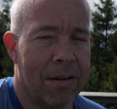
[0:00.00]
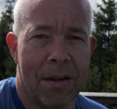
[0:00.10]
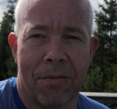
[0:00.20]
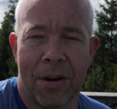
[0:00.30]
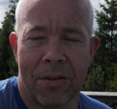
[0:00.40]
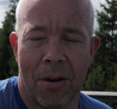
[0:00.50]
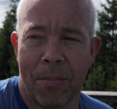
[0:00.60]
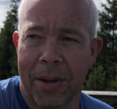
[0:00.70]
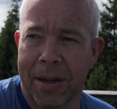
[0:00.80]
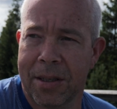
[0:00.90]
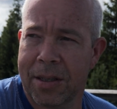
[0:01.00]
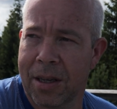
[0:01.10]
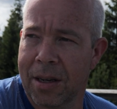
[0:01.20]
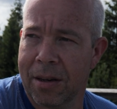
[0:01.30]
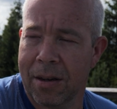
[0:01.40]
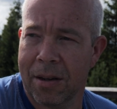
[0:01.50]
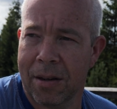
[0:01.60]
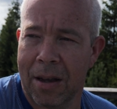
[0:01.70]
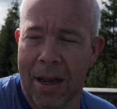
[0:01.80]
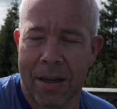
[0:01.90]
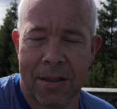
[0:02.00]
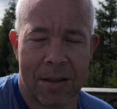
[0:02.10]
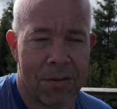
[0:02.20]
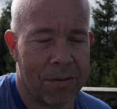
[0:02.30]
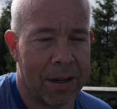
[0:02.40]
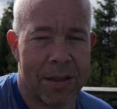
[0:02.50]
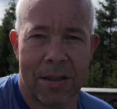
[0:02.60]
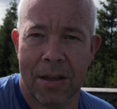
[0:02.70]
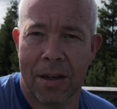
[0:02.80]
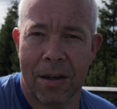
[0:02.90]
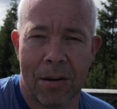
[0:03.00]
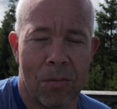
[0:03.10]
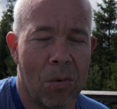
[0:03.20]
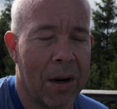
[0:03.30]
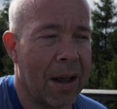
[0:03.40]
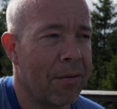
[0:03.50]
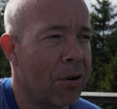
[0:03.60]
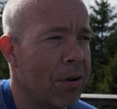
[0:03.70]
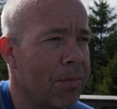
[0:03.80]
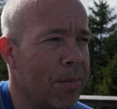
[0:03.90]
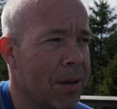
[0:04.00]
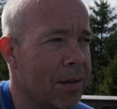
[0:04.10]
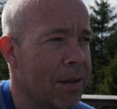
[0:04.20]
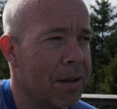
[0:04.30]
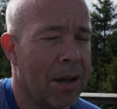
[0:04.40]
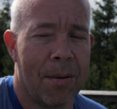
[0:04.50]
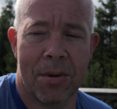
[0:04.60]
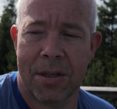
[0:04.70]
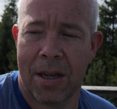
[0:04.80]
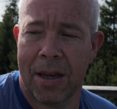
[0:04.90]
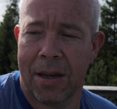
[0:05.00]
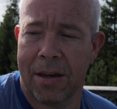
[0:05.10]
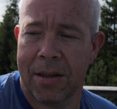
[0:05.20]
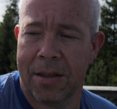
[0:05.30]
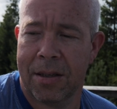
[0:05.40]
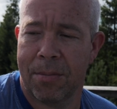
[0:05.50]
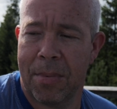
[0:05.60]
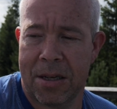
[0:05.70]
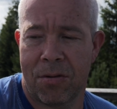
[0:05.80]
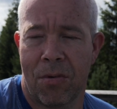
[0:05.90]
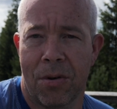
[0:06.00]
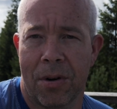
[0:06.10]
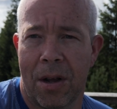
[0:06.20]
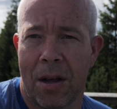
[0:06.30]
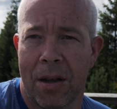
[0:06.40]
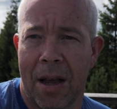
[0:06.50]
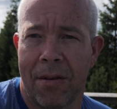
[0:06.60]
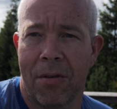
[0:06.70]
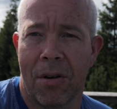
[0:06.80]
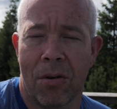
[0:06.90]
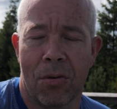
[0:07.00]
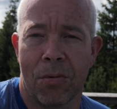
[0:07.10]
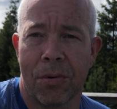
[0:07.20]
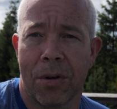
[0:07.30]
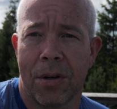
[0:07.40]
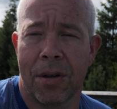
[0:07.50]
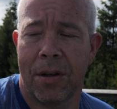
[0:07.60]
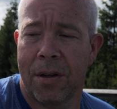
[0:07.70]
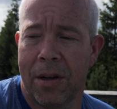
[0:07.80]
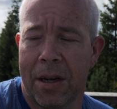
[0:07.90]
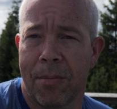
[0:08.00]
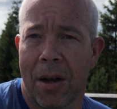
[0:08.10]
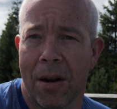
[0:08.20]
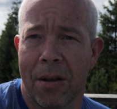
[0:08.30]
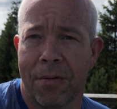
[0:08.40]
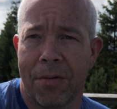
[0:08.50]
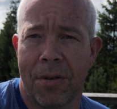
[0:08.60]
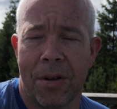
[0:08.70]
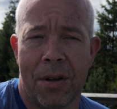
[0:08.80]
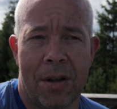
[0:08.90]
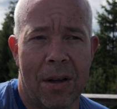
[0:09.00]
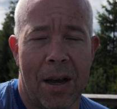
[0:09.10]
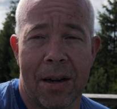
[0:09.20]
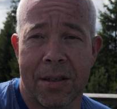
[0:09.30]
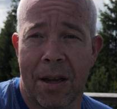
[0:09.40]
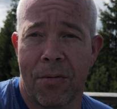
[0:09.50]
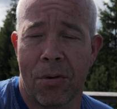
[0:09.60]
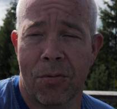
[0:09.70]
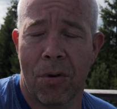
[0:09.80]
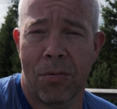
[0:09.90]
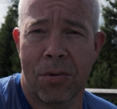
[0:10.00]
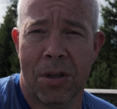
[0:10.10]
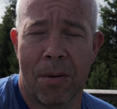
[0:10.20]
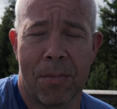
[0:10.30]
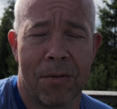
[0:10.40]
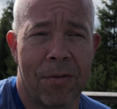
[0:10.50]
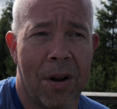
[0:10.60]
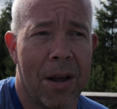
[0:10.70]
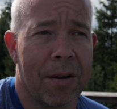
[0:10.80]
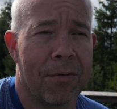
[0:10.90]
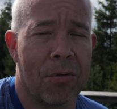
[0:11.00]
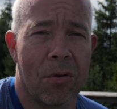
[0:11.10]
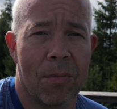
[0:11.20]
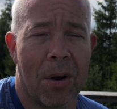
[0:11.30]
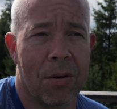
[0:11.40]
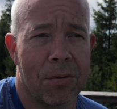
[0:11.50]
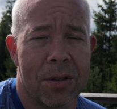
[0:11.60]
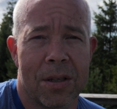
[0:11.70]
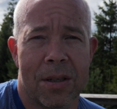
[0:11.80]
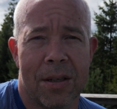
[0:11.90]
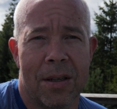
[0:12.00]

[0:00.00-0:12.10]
different topics and hacks and tricks and whatever, but I must say this is the best drone I ever owned in my life. I had several drones. I've been flying for about